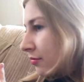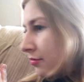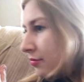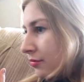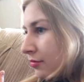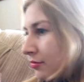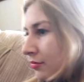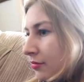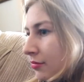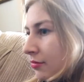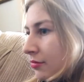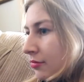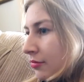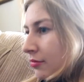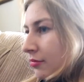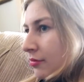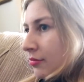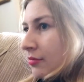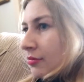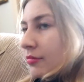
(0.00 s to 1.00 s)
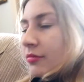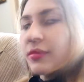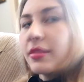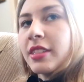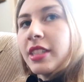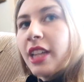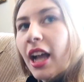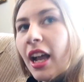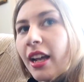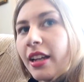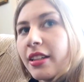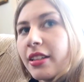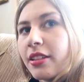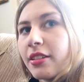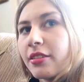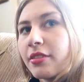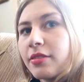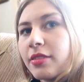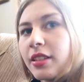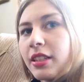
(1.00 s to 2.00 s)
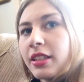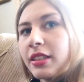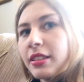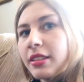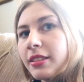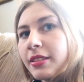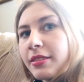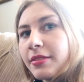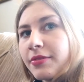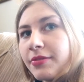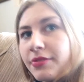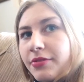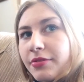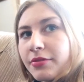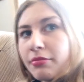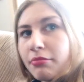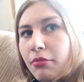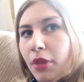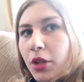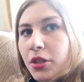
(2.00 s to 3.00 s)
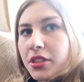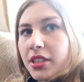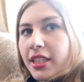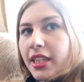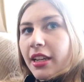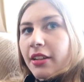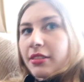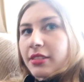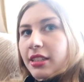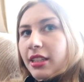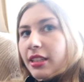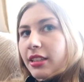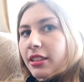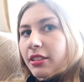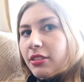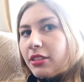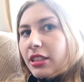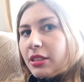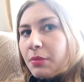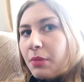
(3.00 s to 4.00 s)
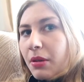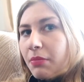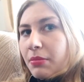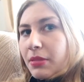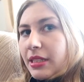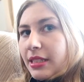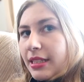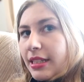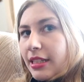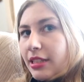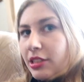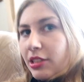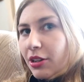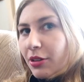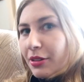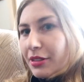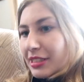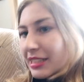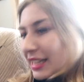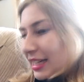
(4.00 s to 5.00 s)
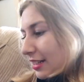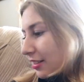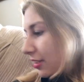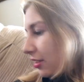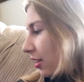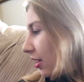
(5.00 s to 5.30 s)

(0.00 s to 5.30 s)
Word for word: Are you getting to do that? Kind of. You're just mostly outside though, because puppies go outside